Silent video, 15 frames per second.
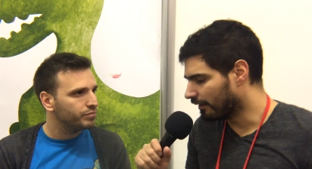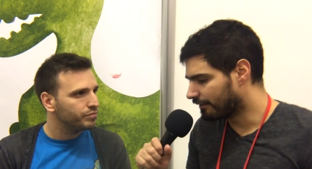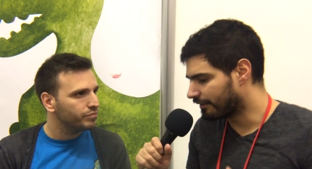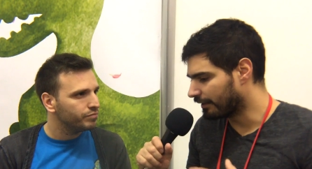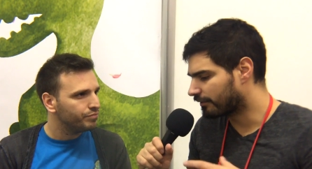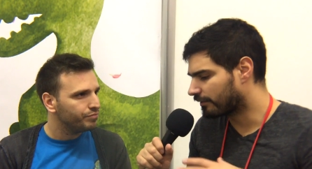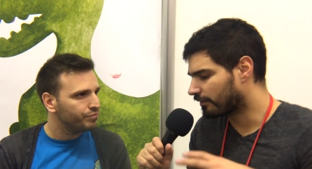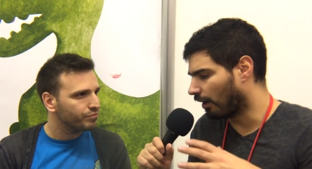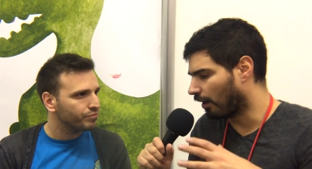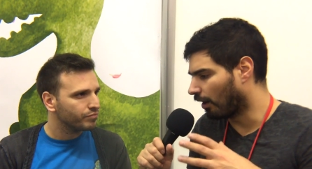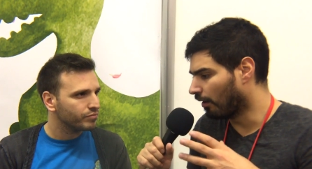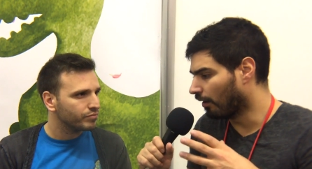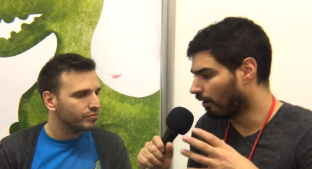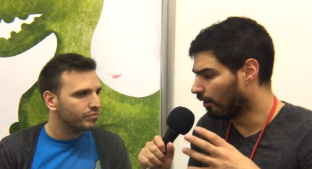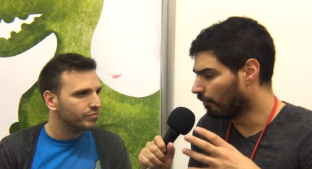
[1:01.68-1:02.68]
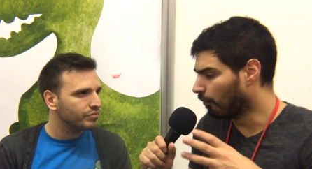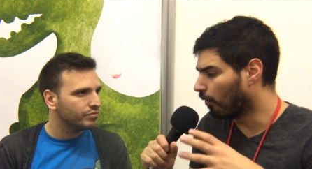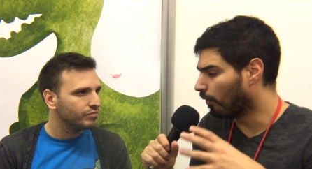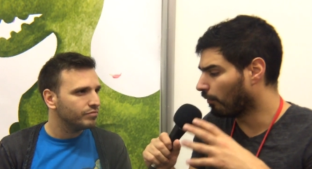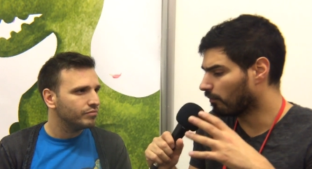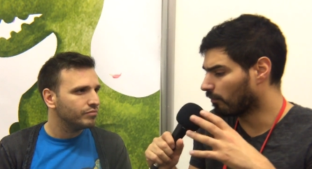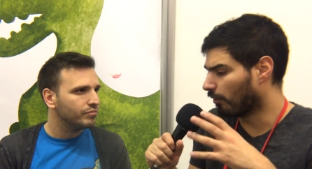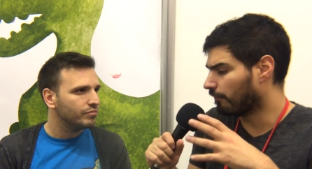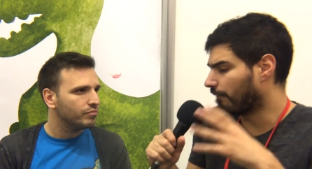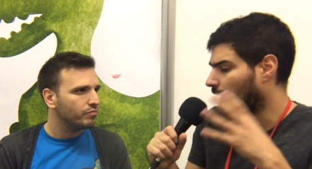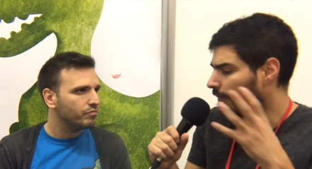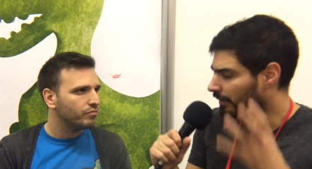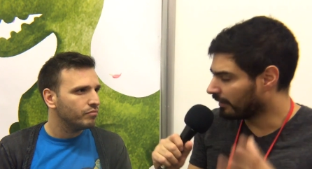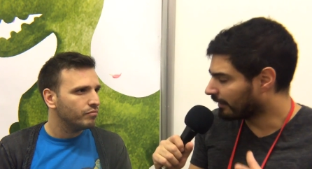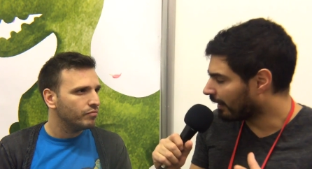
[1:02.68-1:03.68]
Speaker 1: Uh, is it uh, a more
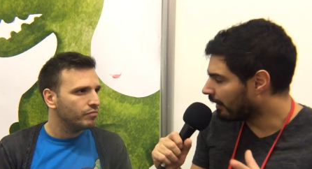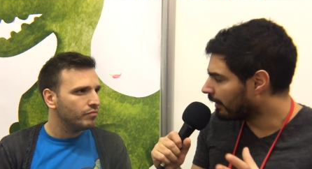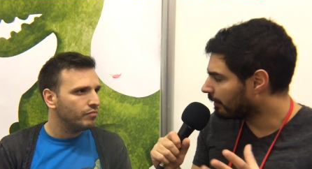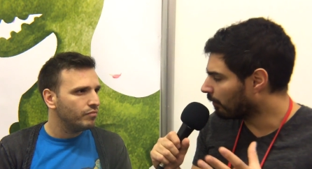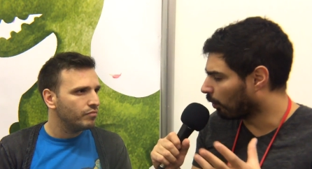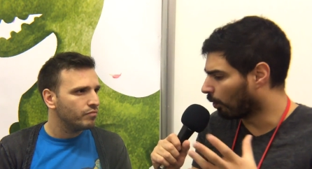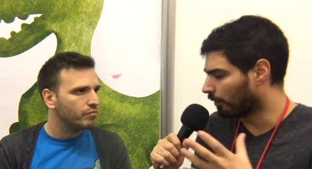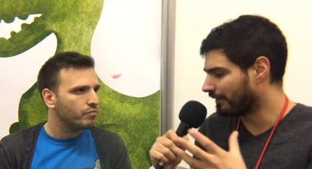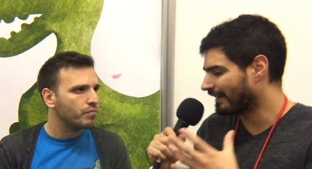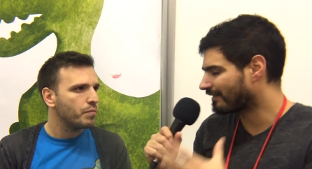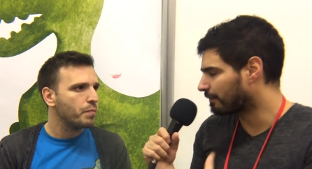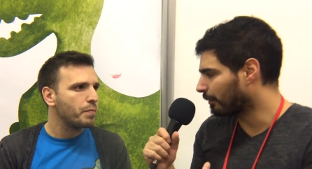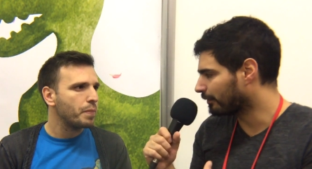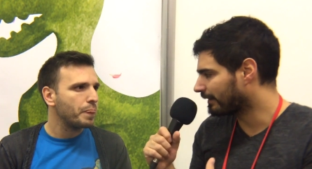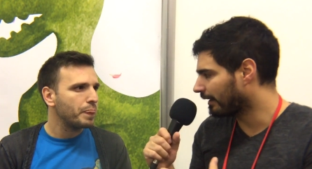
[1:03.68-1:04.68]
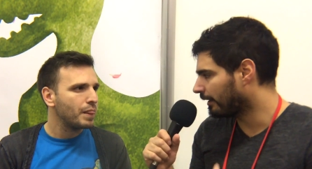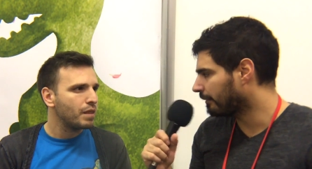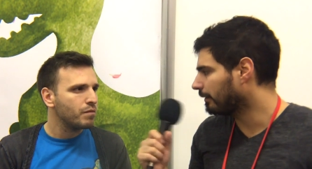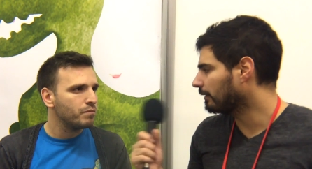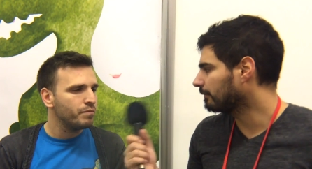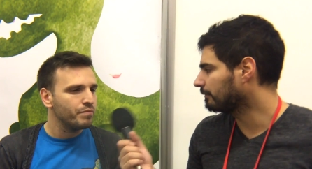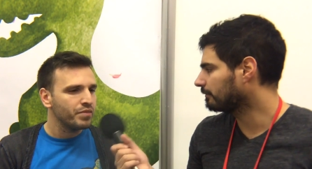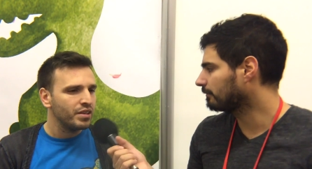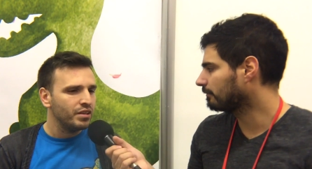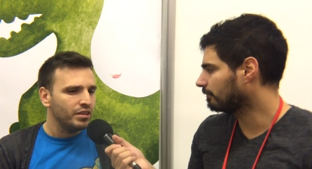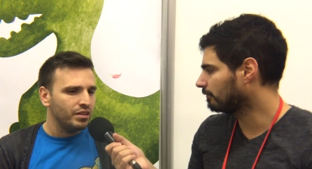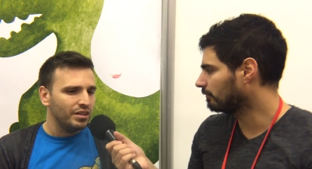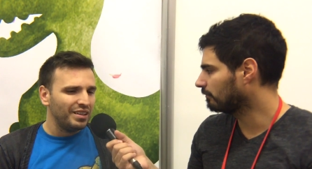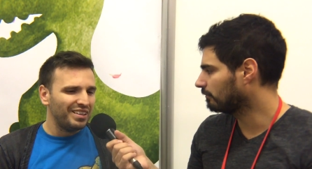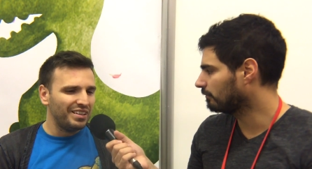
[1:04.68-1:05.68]
family game or an expert
Speaker 2: game?
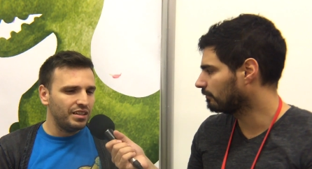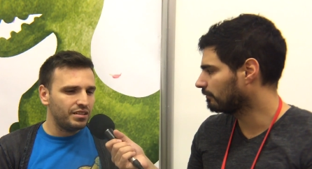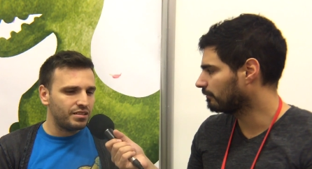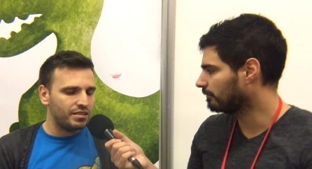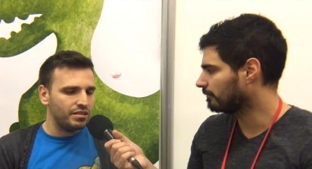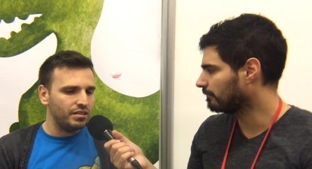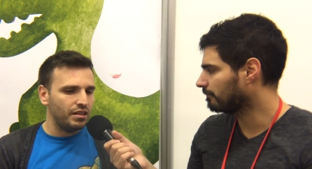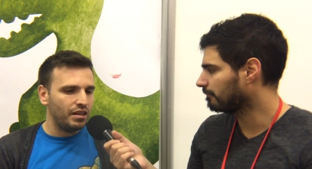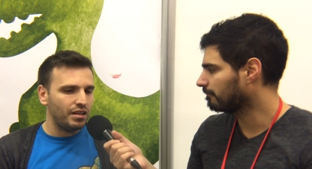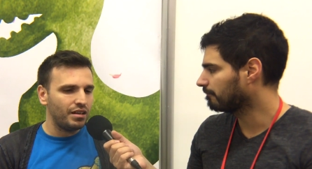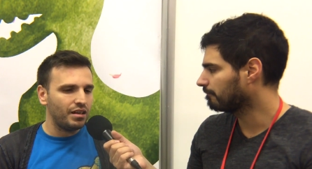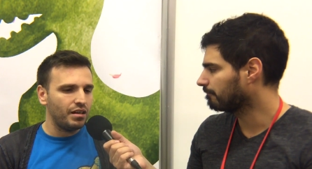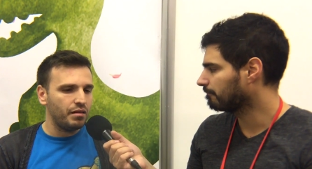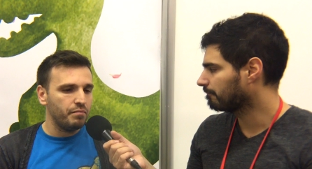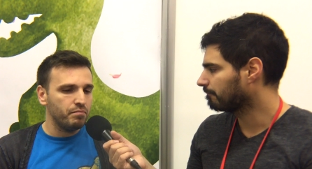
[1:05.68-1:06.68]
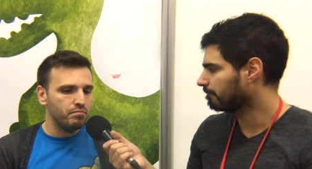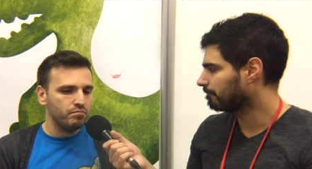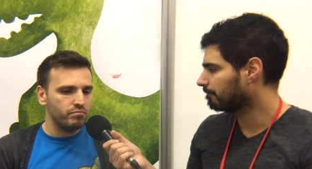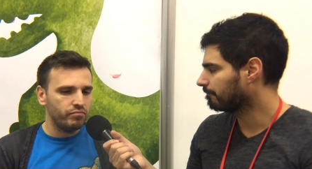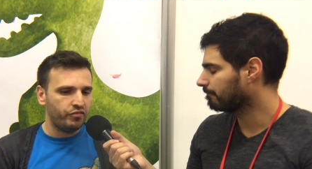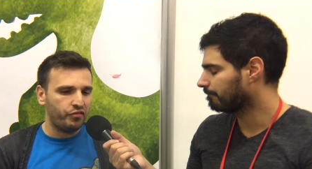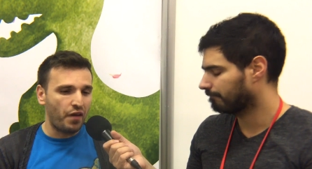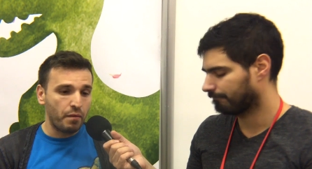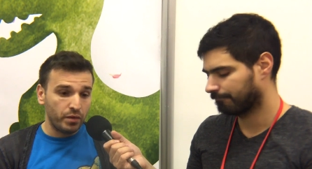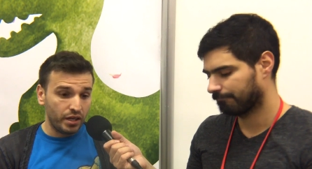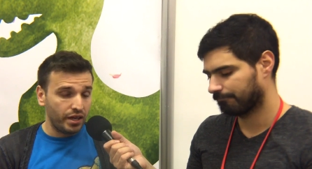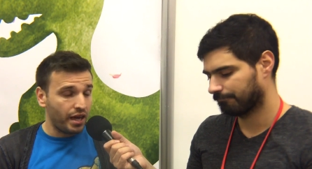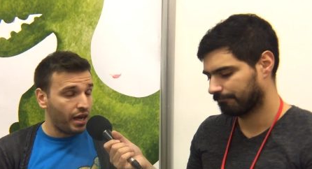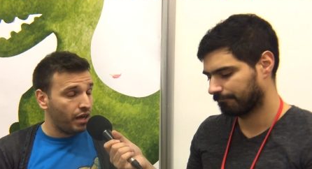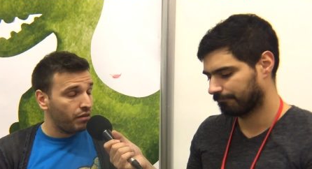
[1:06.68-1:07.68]
It's a um,
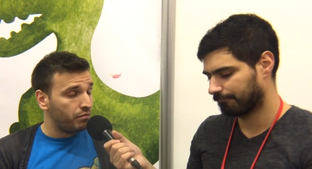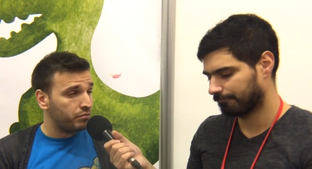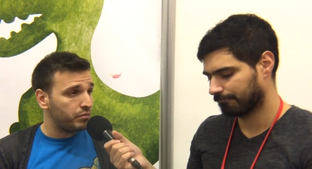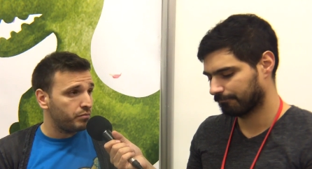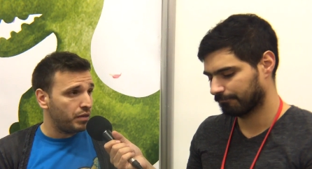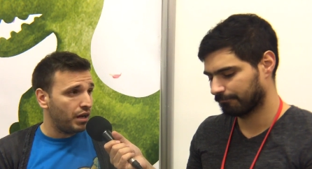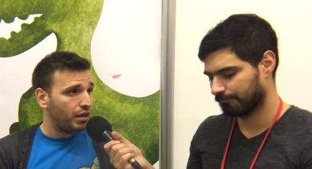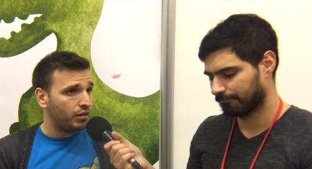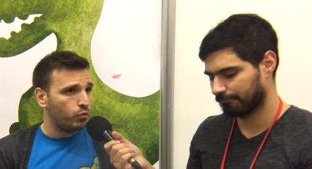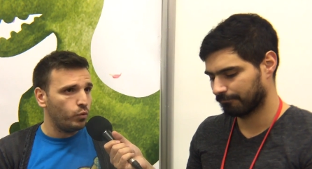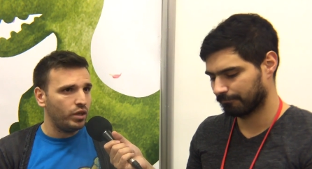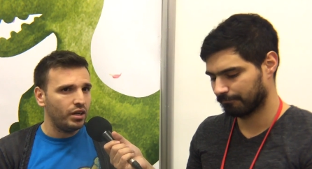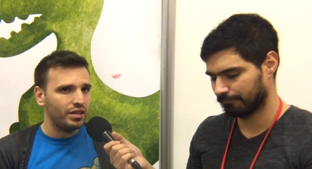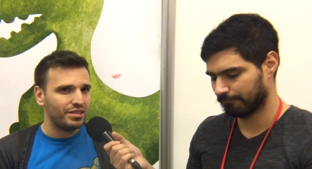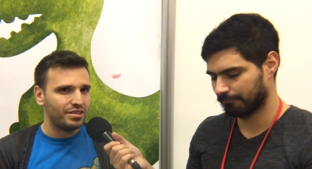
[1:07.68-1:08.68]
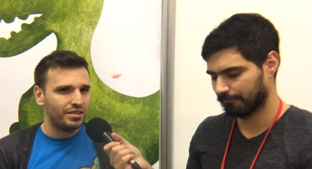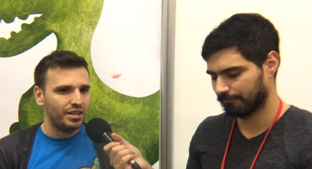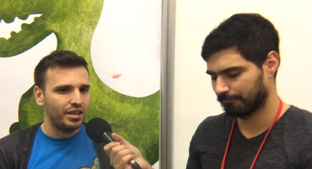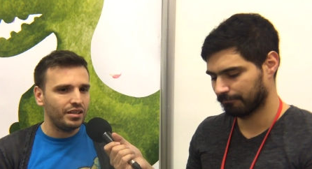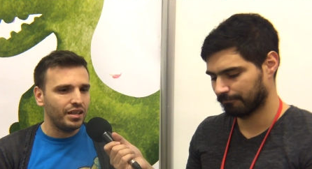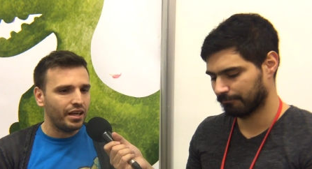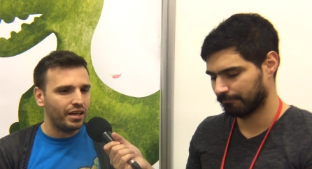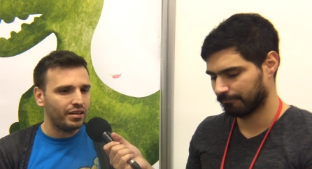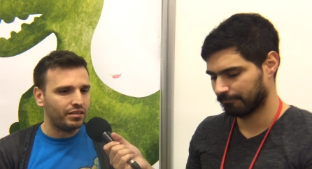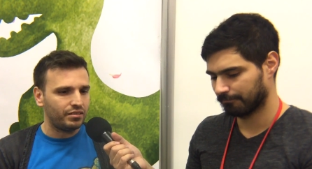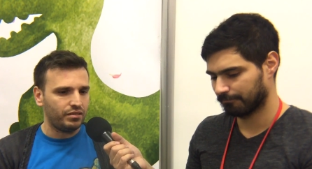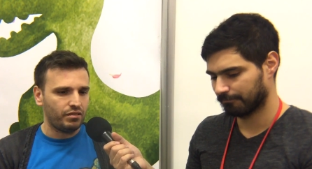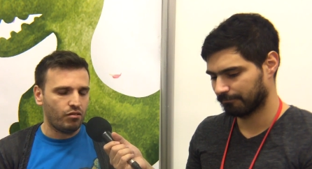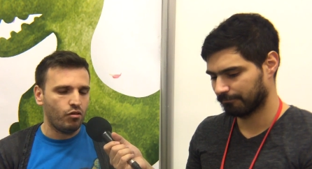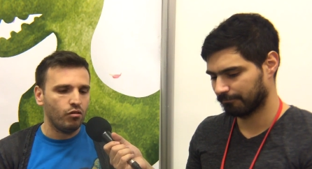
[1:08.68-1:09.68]
family game, but we see
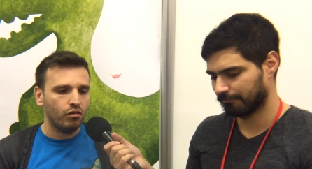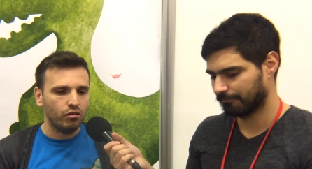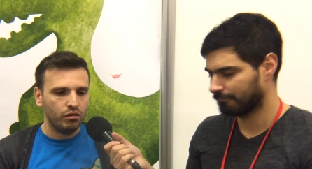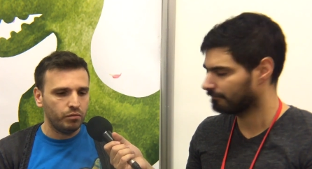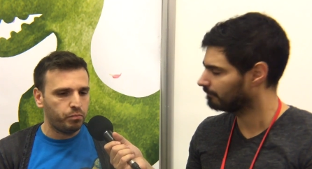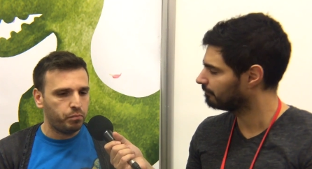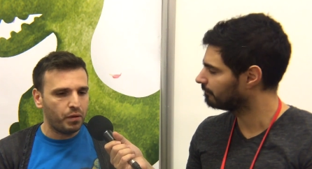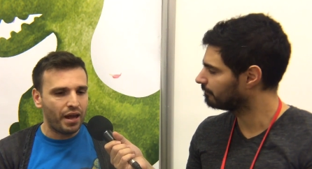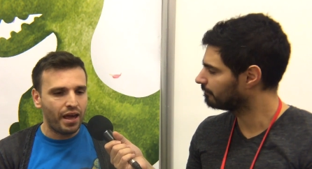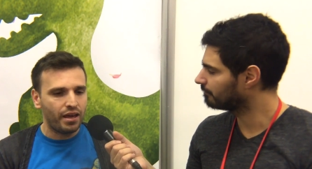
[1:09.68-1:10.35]
that all